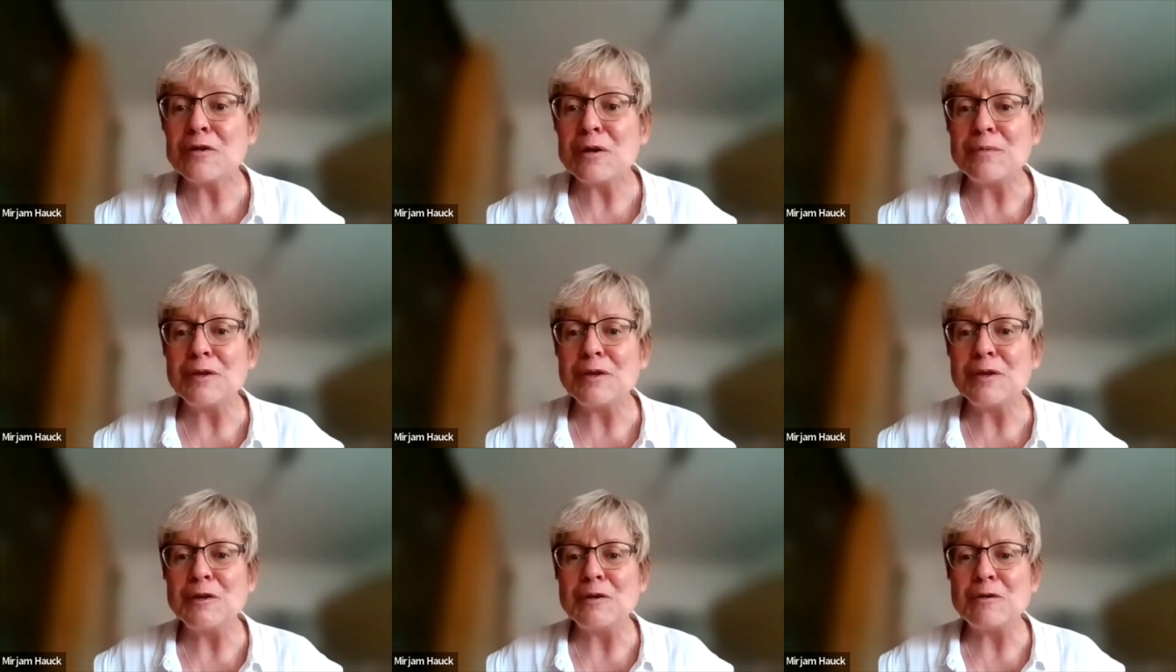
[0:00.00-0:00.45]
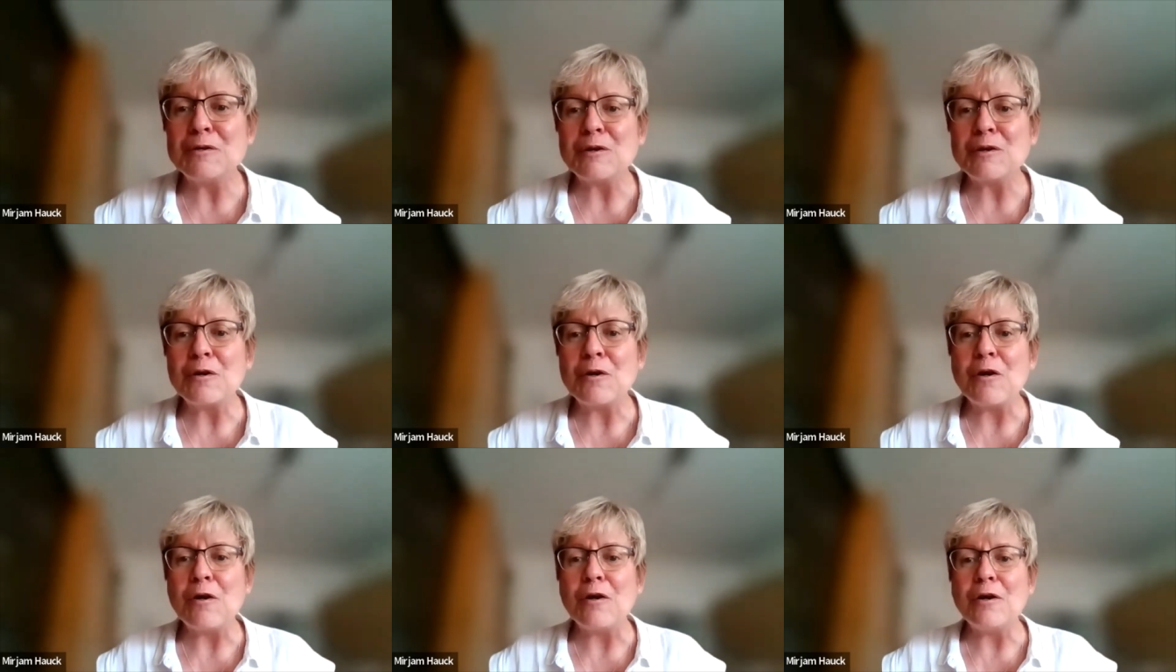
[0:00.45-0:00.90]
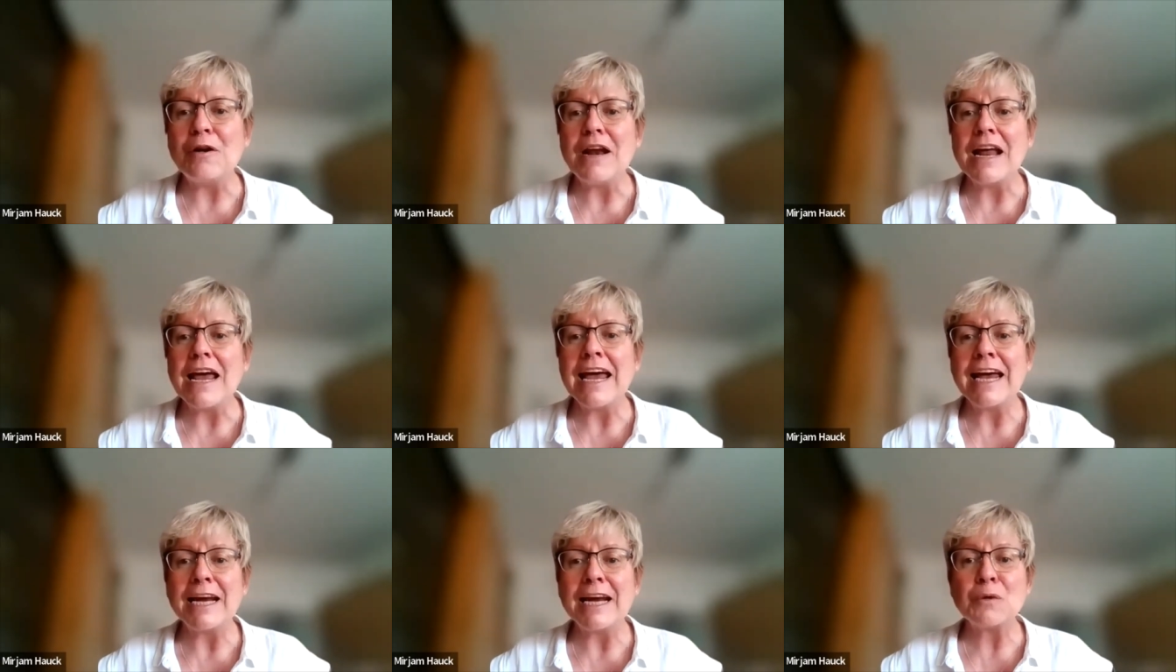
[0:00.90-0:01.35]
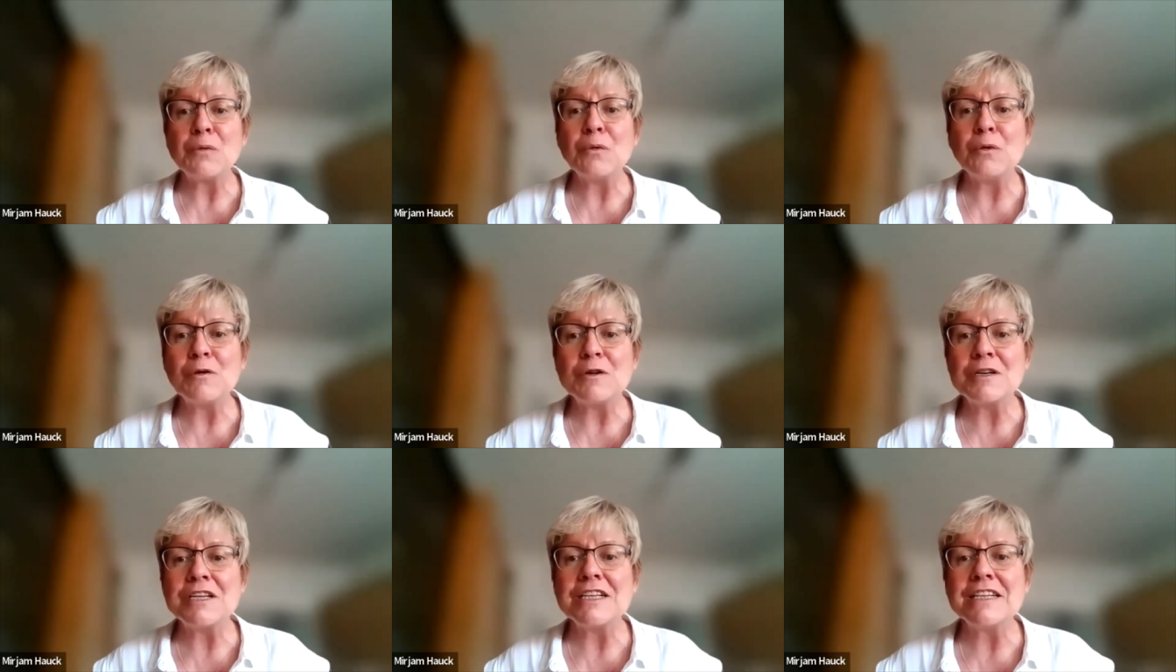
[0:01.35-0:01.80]
from the Eurocall
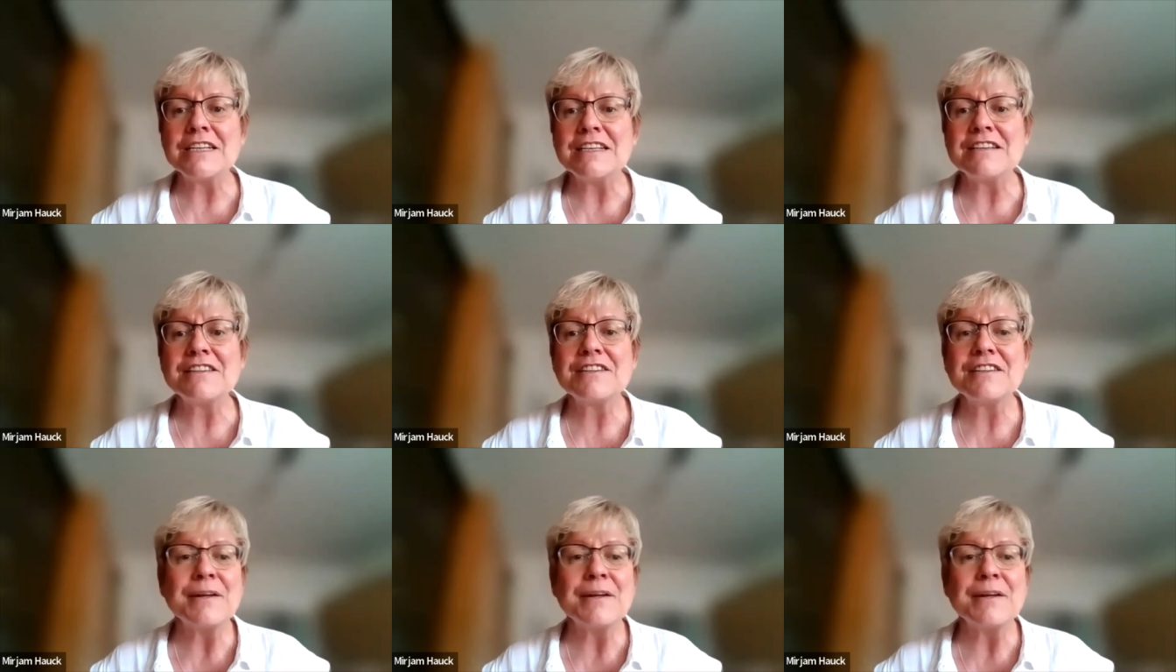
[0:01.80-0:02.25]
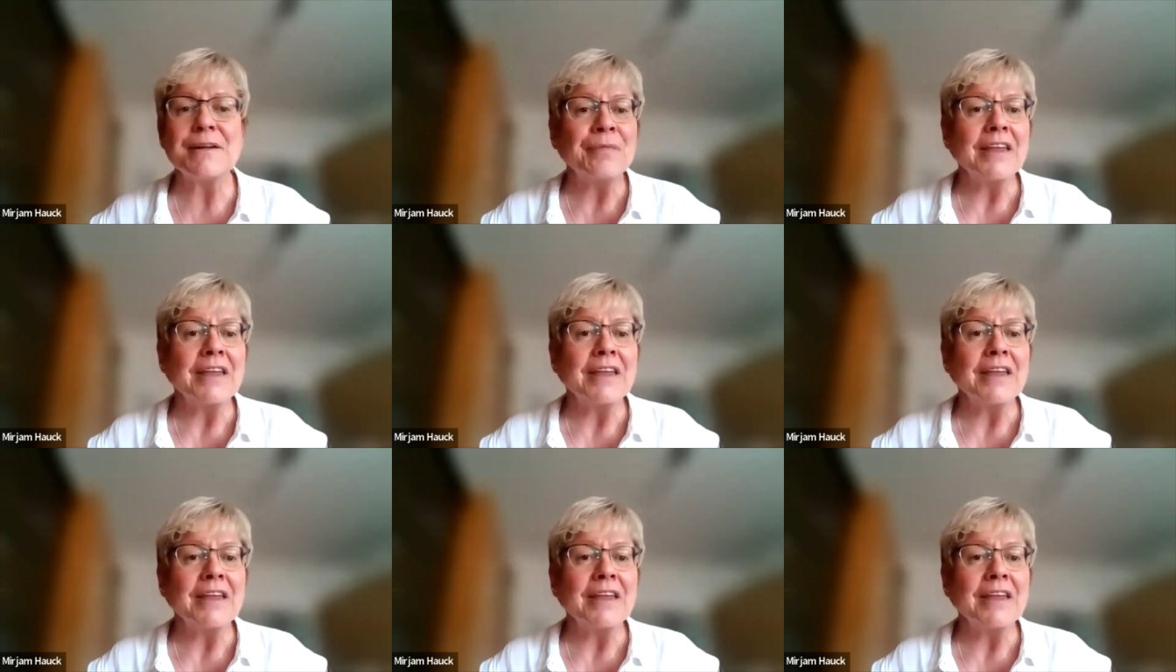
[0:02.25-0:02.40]
headquarters